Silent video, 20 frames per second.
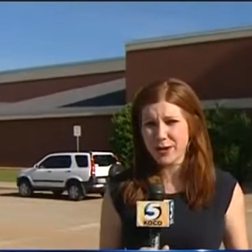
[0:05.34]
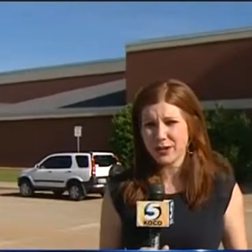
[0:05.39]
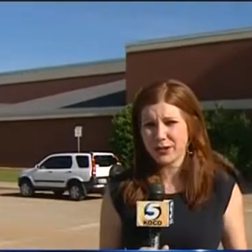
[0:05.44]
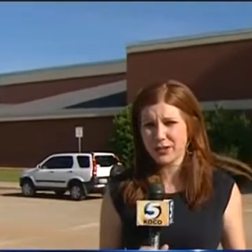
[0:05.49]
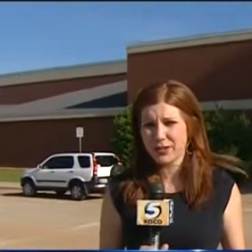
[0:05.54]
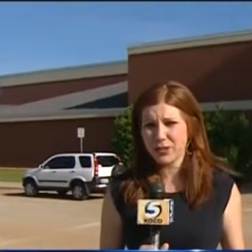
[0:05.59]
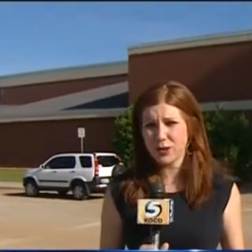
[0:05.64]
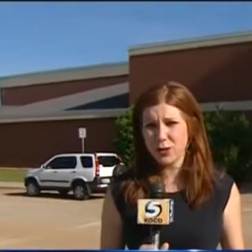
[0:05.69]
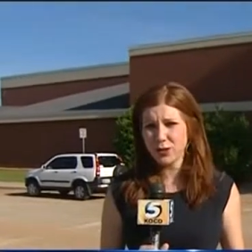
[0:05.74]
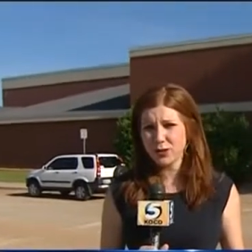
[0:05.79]

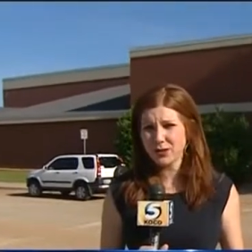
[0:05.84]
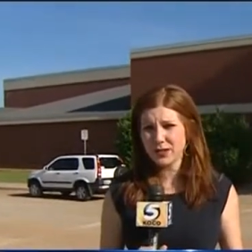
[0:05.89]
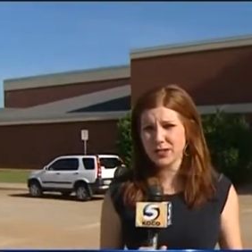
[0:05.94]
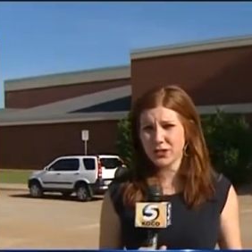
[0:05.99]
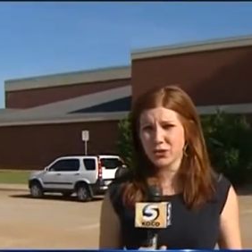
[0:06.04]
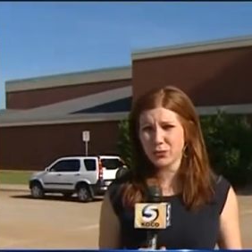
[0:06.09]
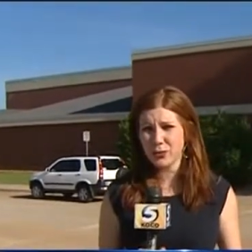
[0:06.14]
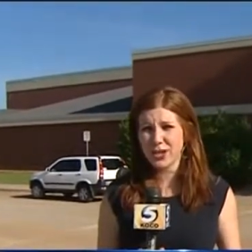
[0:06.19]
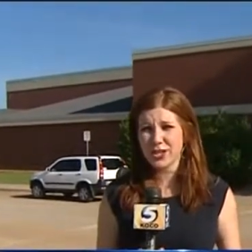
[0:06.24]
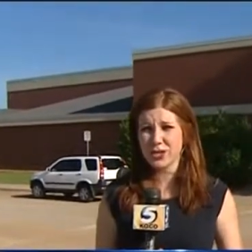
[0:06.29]
about this whole
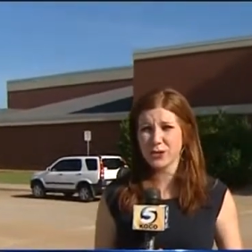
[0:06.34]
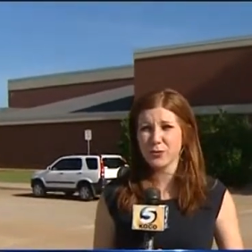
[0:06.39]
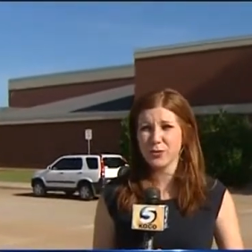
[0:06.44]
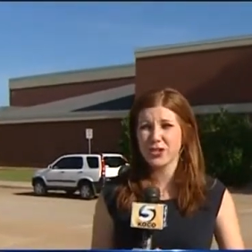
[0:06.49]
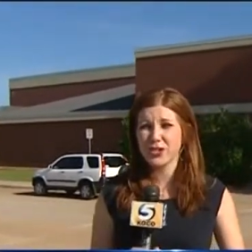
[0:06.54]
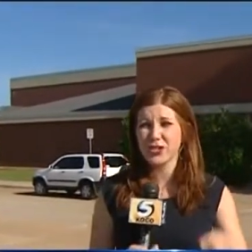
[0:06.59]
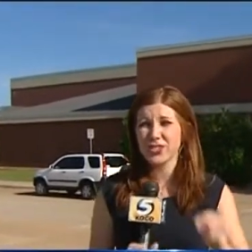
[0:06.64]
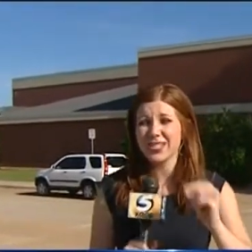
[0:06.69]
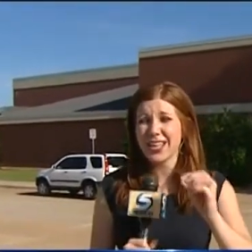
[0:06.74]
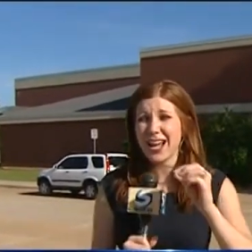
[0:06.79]

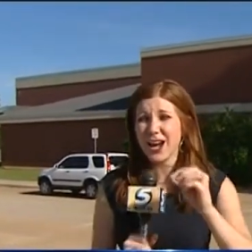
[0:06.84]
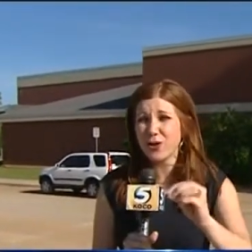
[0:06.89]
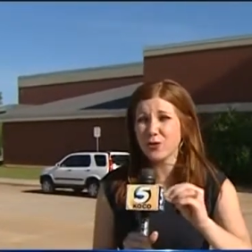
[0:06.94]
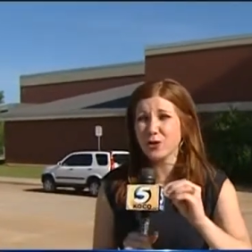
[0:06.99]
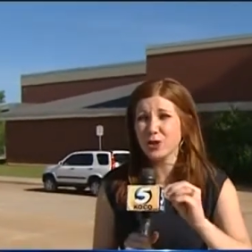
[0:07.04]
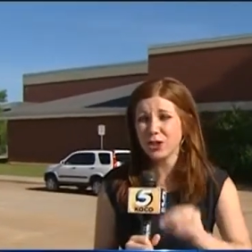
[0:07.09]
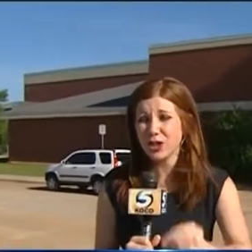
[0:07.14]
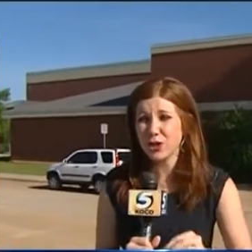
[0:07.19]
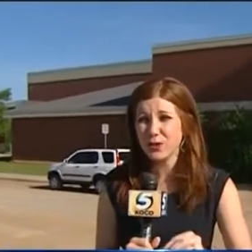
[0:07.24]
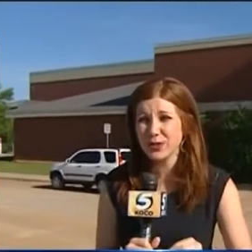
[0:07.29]
situation was just
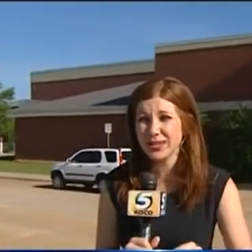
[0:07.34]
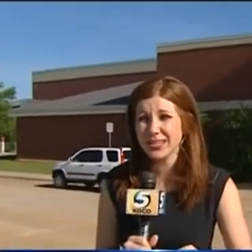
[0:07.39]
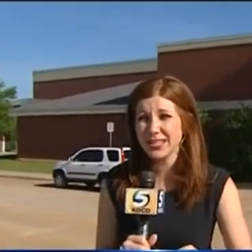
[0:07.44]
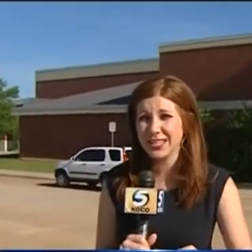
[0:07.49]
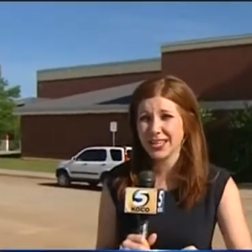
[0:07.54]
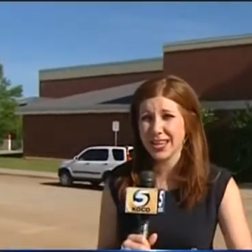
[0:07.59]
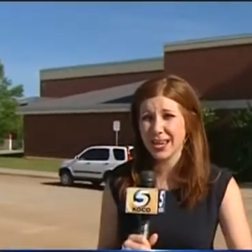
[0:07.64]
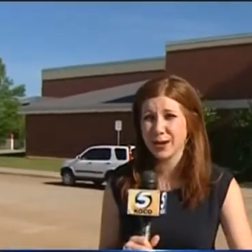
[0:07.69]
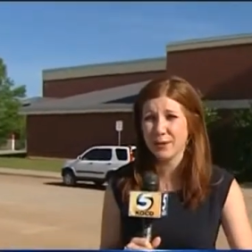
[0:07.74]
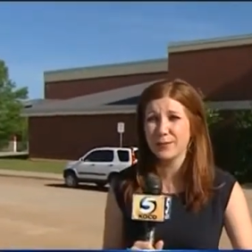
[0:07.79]
how close
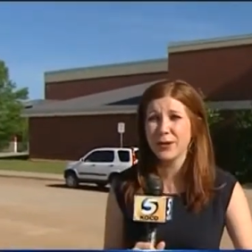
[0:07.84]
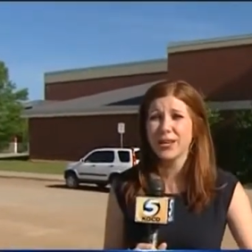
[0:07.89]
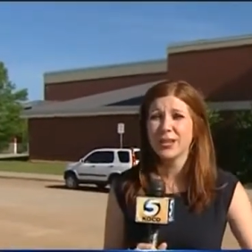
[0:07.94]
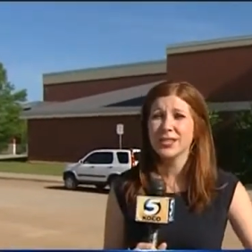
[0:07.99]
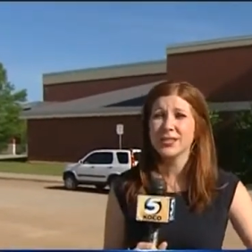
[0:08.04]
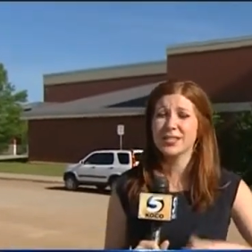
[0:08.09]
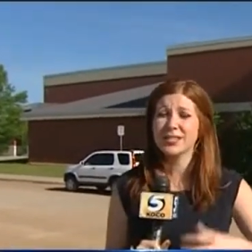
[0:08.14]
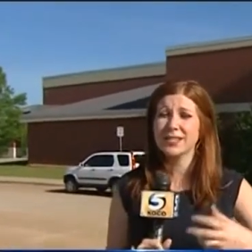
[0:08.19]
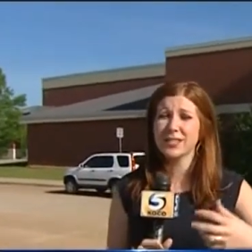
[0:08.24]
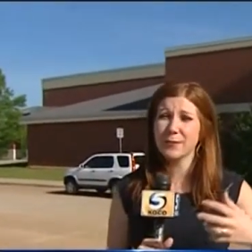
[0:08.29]
he came
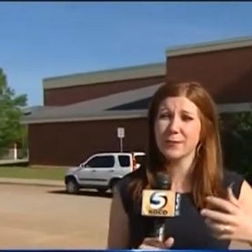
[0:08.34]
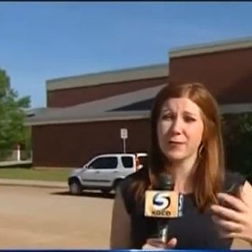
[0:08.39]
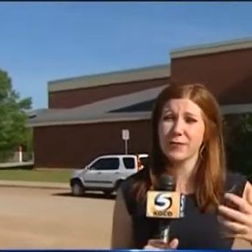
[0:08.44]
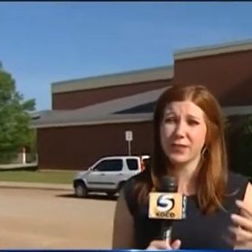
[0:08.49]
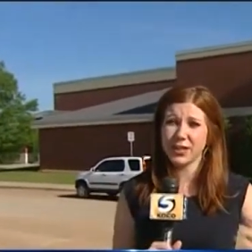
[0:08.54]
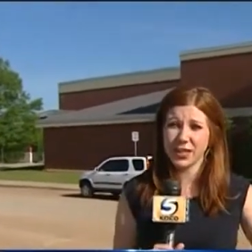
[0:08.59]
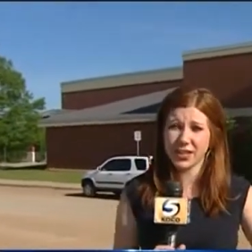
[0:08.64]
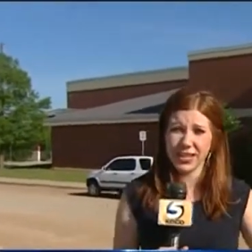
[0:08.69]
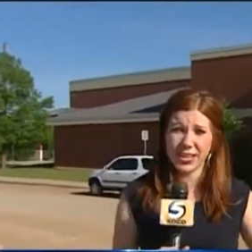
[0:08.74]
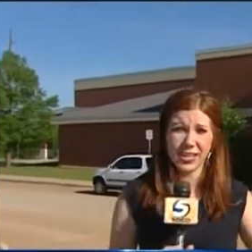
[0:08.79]
to some
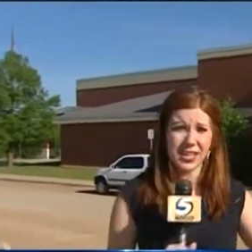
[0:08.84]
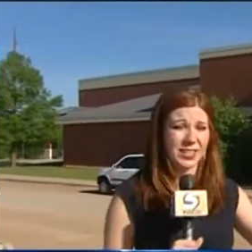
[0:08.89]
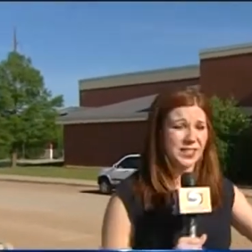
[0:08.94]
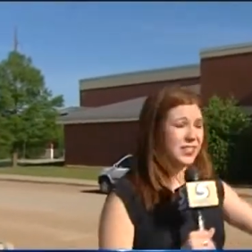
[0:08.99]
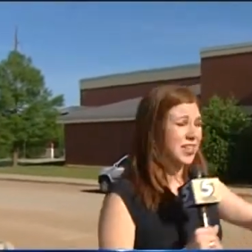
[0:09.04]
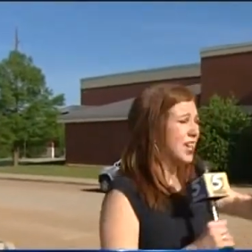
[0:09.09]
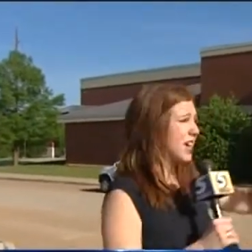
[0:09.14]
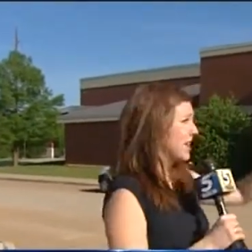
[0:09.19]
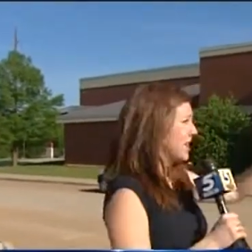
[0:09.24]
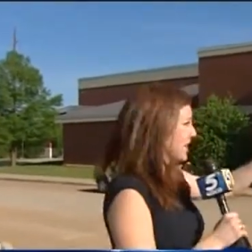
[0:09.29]
of the
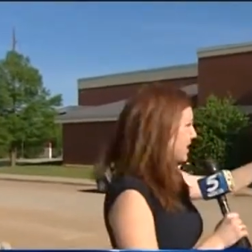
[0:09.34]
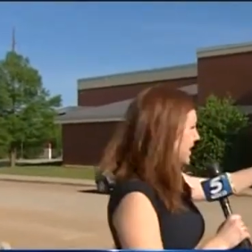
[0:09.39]
kids.